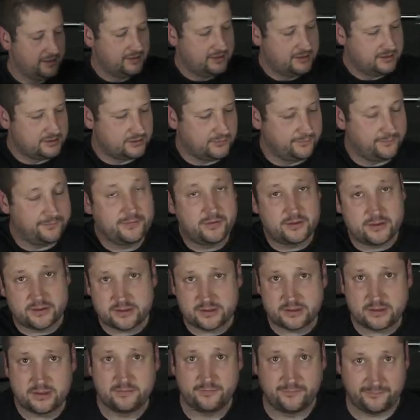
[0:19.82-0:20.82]
So
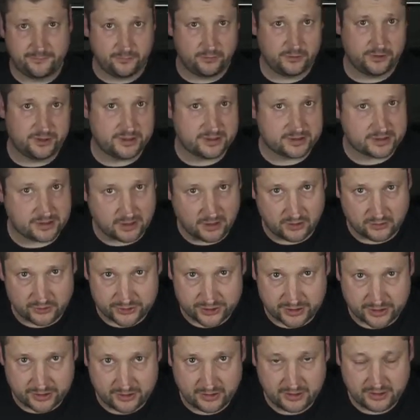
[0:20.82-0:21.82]
first, full
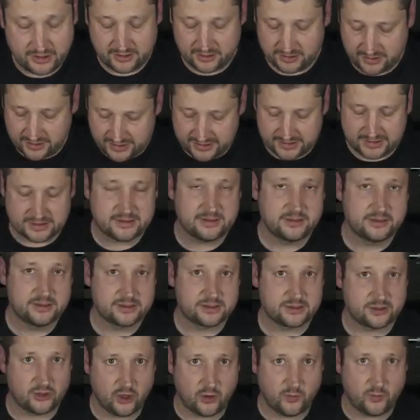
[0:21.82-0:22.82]
disclosure, this
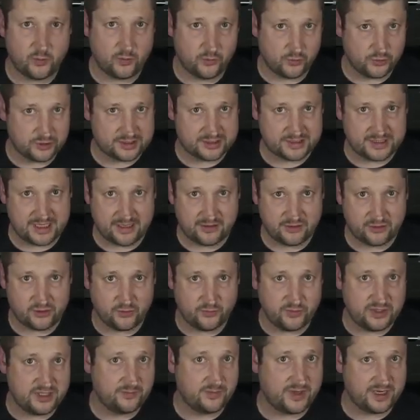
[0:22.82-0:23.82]
scope was sent to
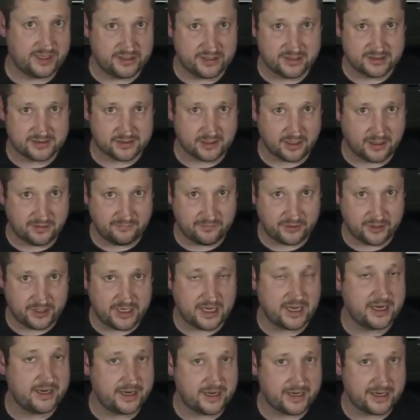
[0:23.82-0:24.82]
me by Discovery
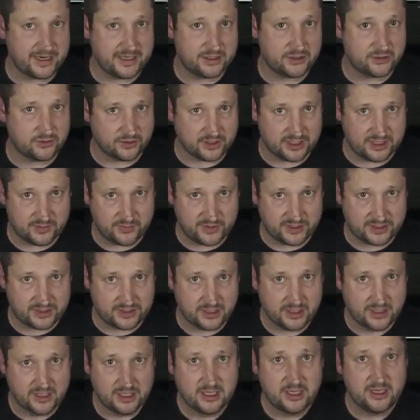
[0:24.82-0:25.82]
and I get to keep it,
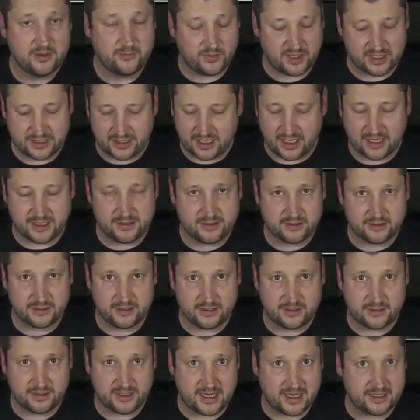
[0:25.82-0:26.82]
but other
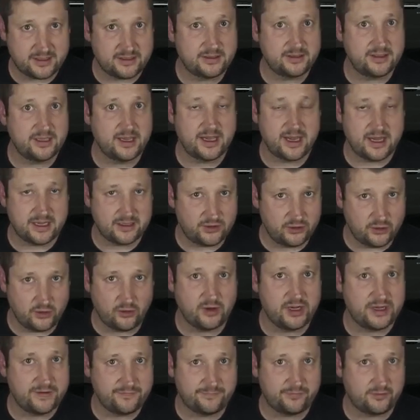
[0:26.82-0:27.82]
than that they had
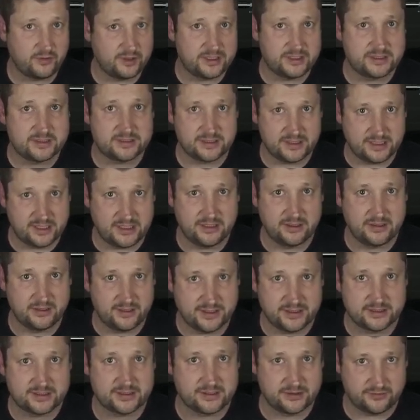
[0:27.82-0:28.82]
no influence in
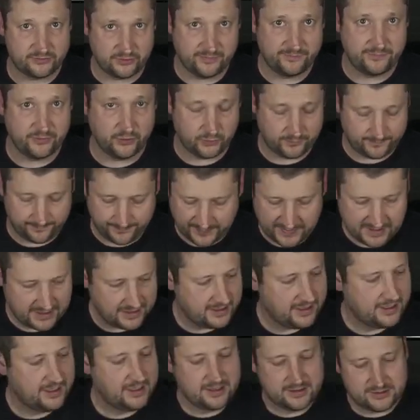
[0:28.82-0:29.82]
this review.
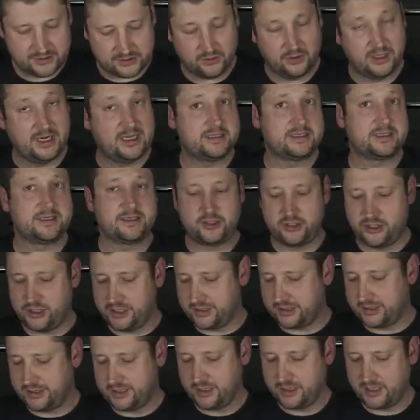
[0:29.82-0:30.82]
So let's
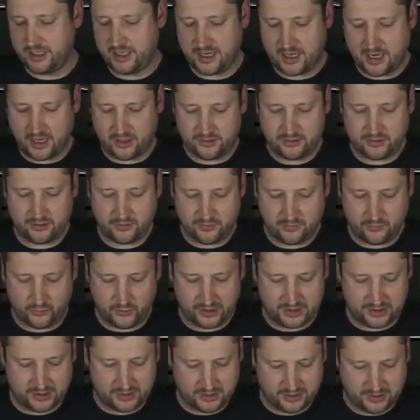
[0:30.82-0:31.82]
just get on
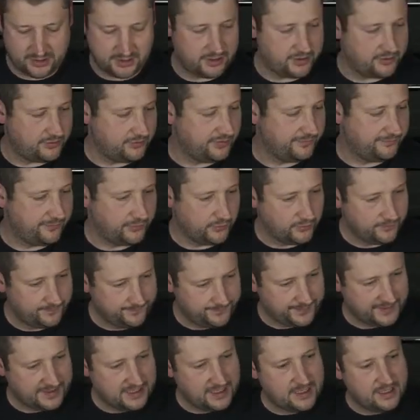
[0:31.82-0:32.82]
with the review.
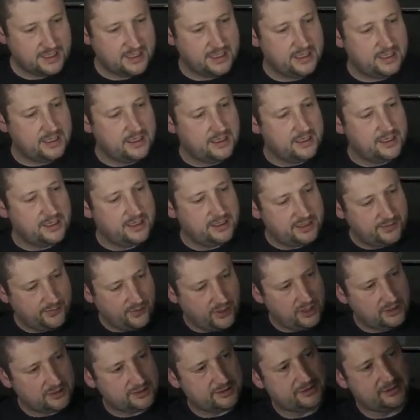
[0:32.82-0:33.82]
In the
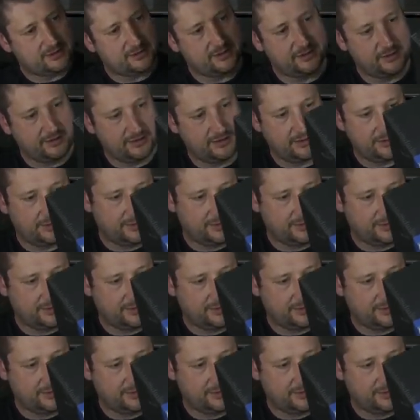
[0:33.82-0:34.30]
box